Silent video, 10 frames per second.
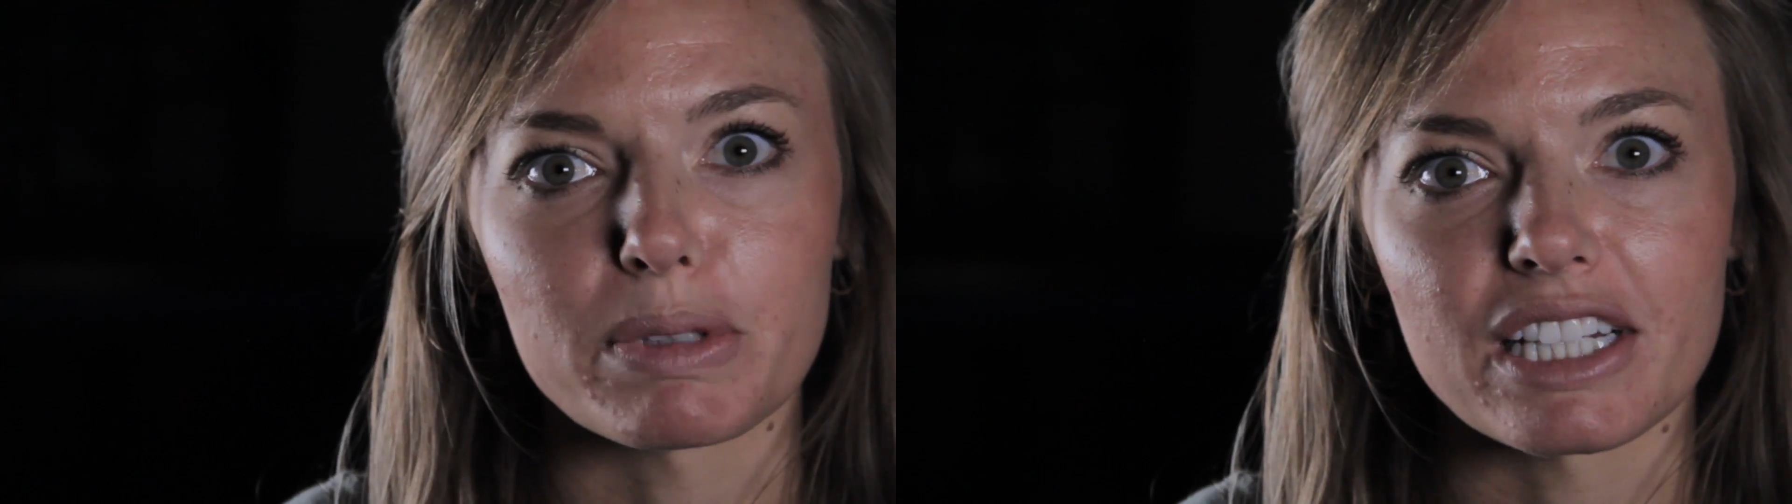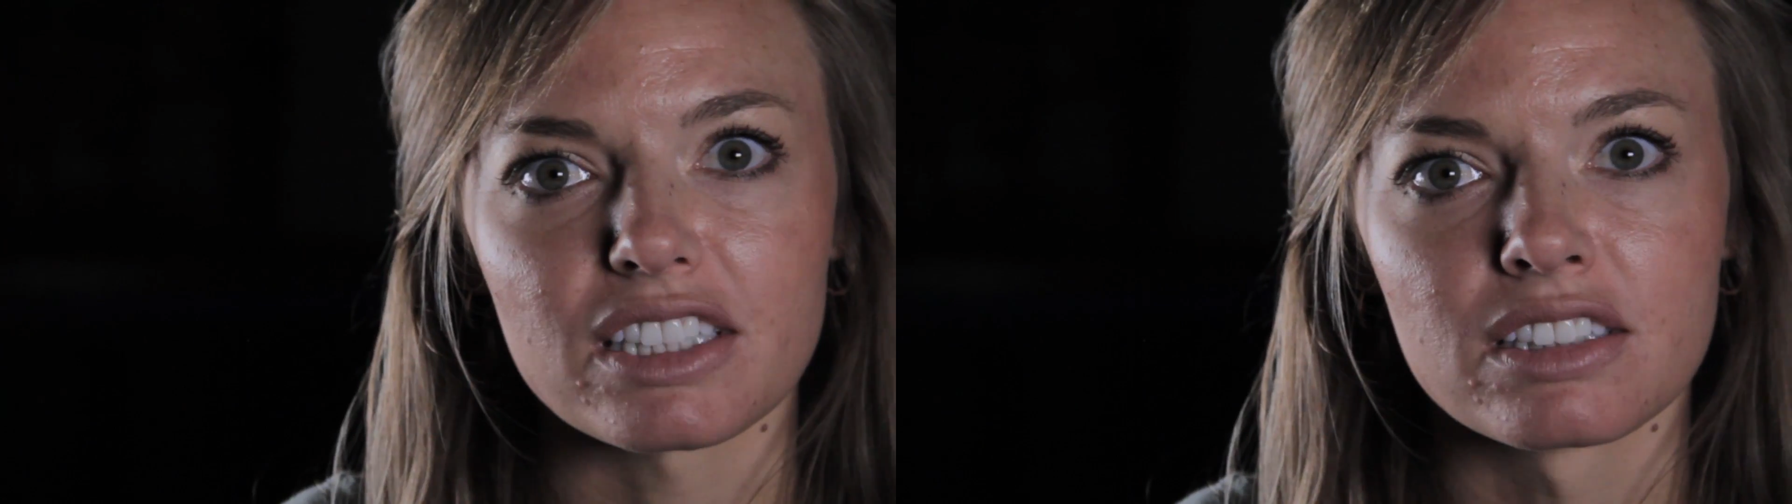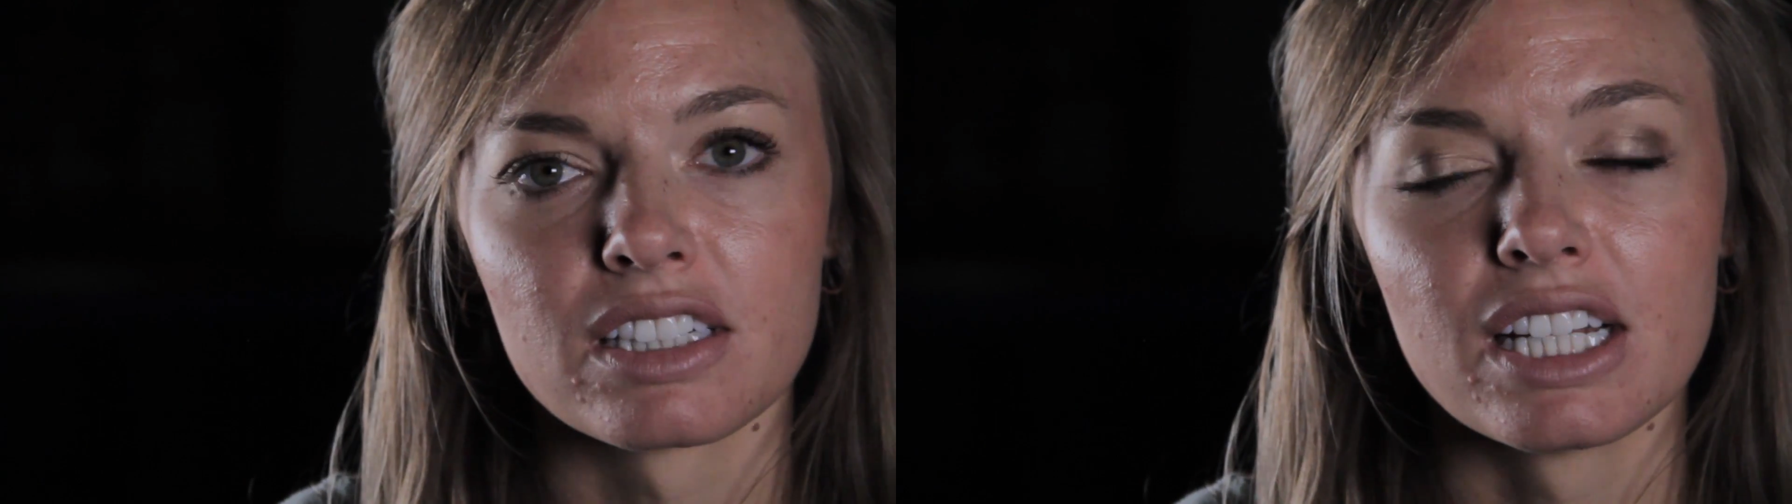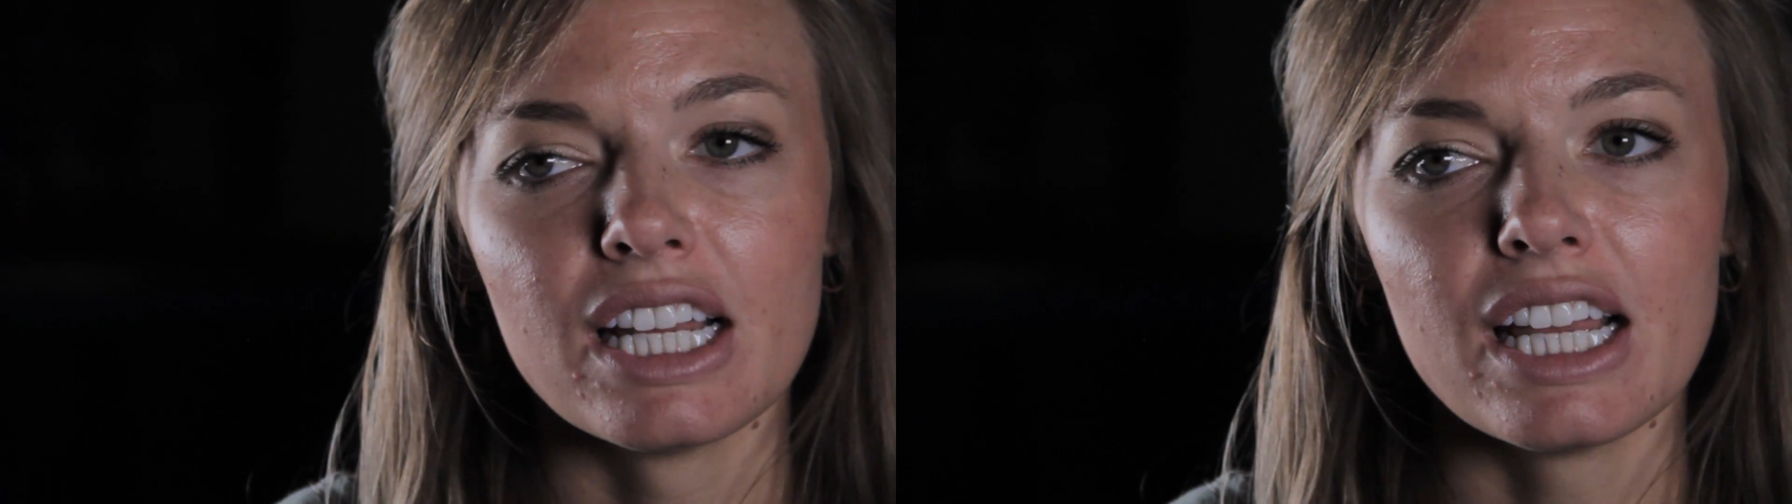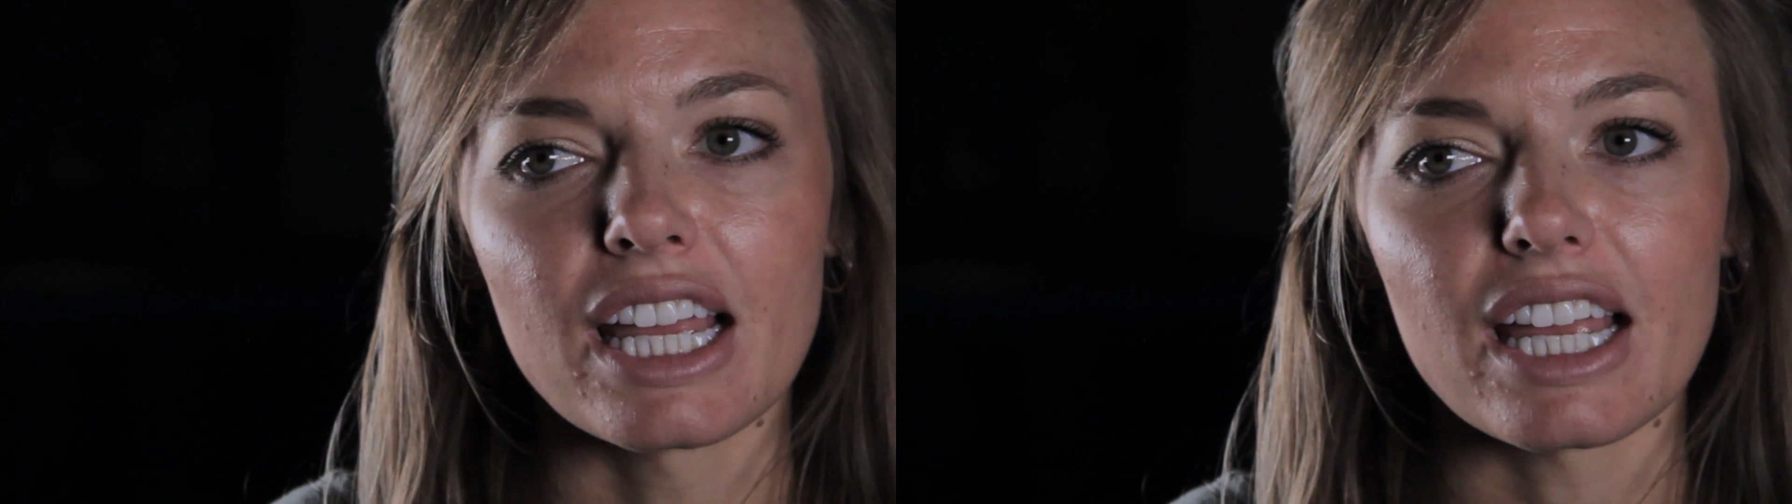man
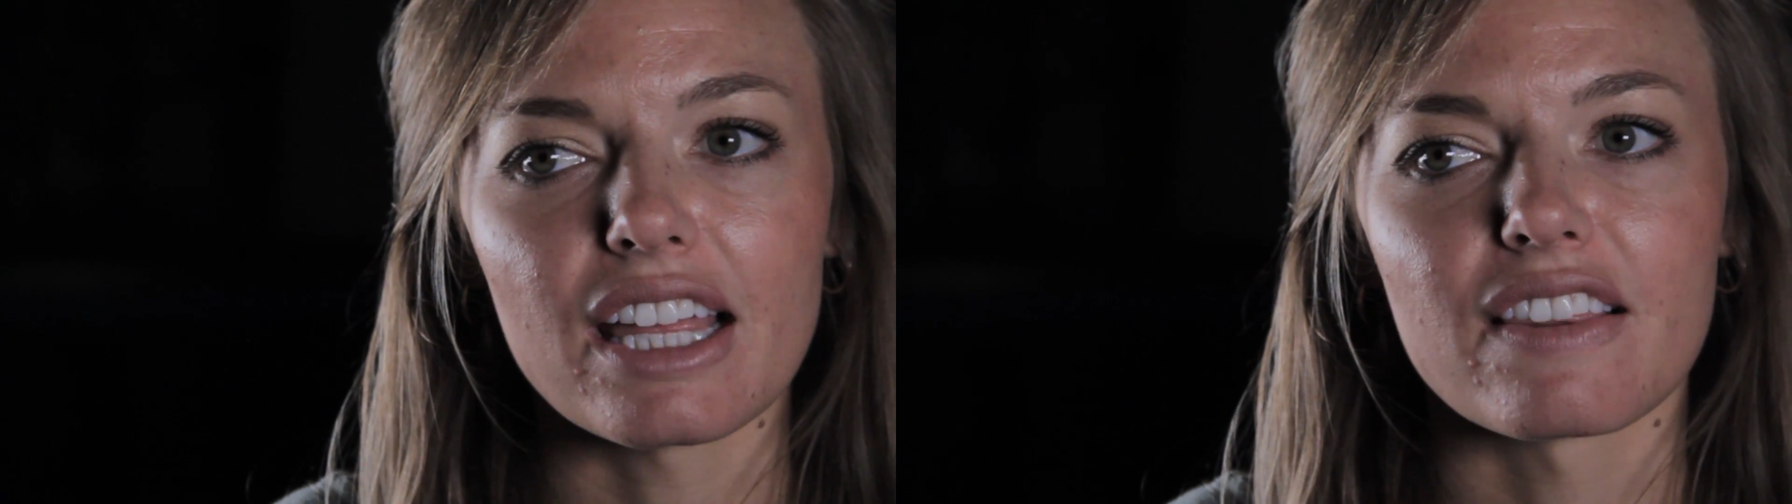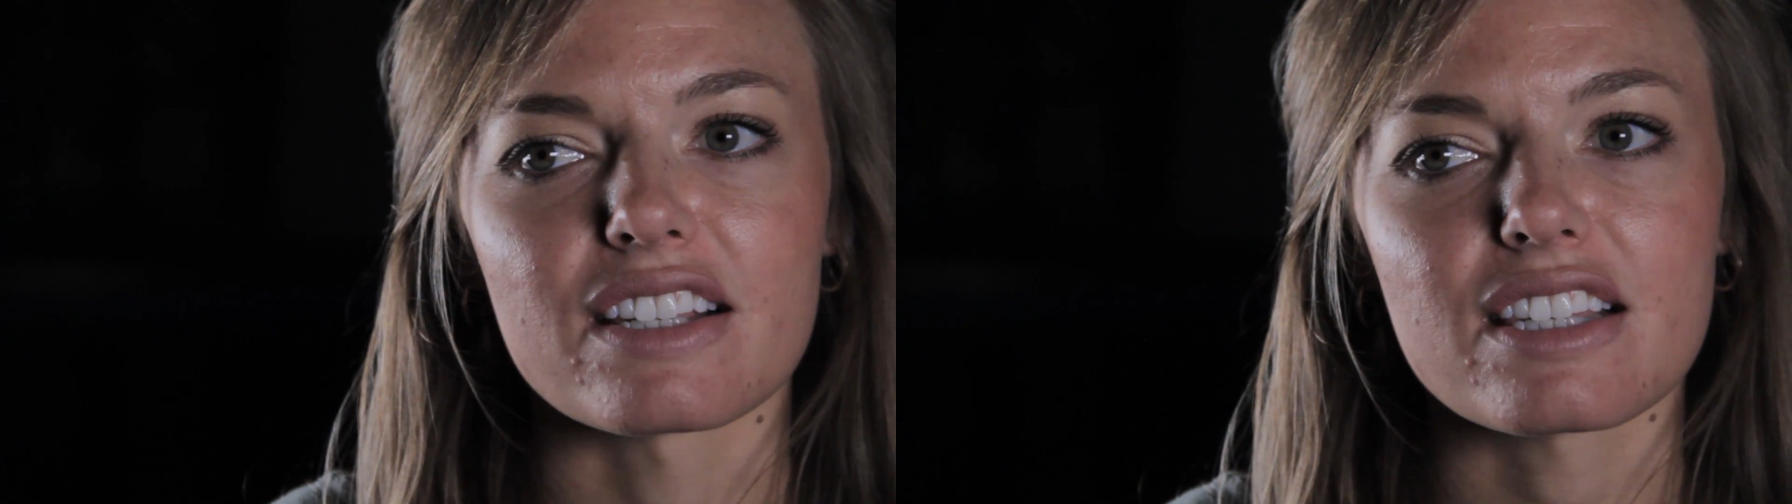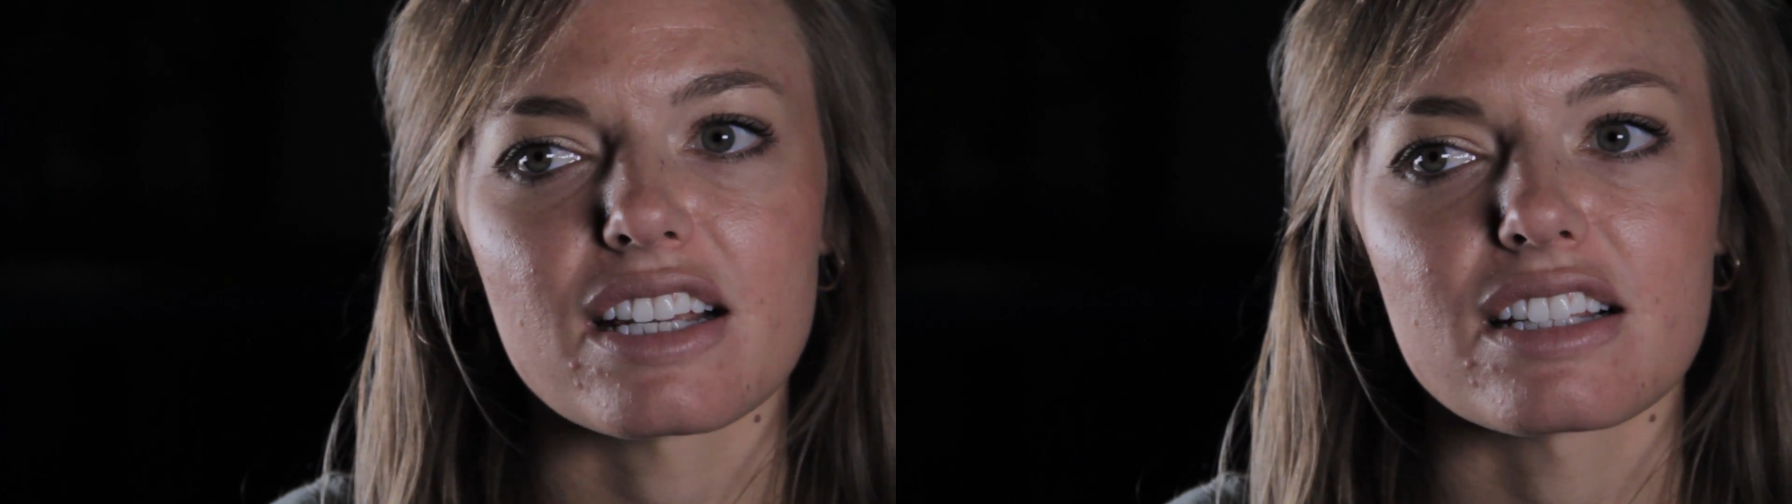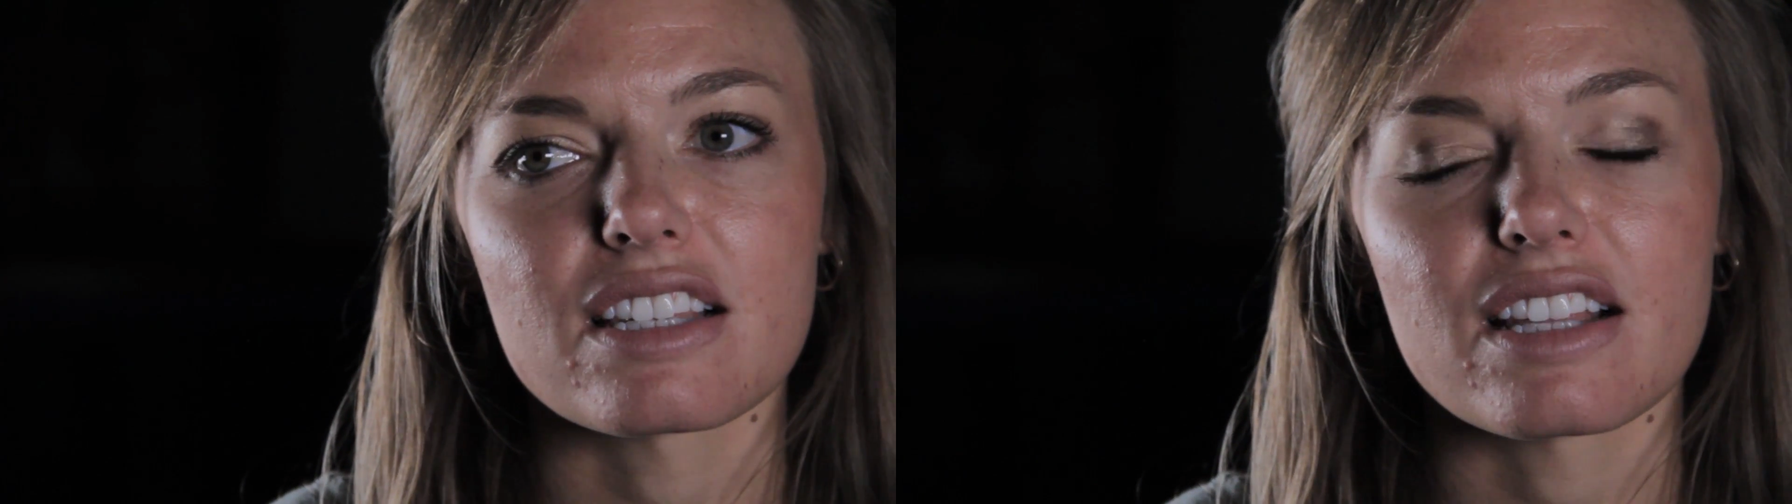in the sense